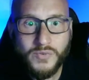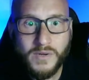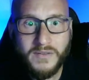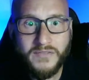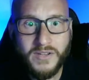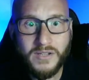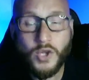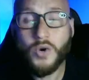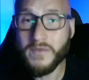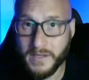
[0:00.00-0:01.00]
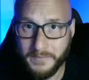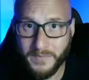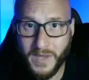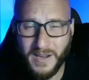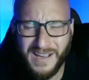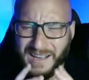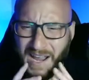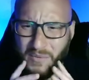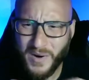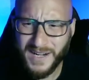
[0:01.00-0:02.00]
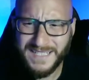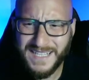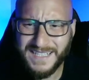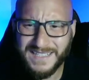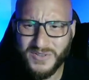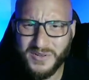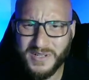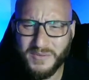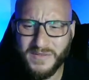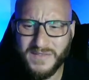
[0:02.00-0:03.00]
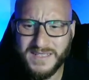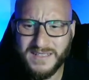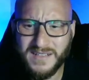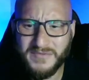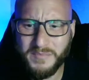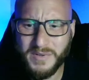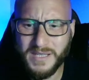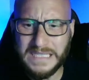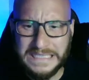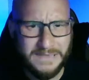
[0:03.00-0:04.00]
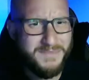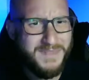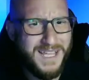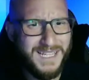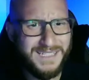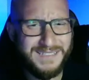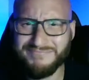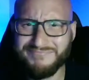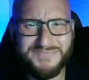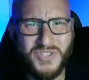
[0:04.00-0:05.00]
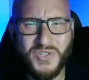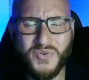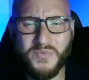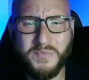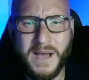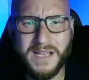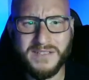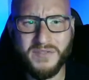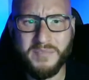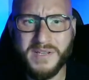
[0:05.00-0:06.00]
Villanova. I want to say I saw a couple of his stuff, but I'm not too positive.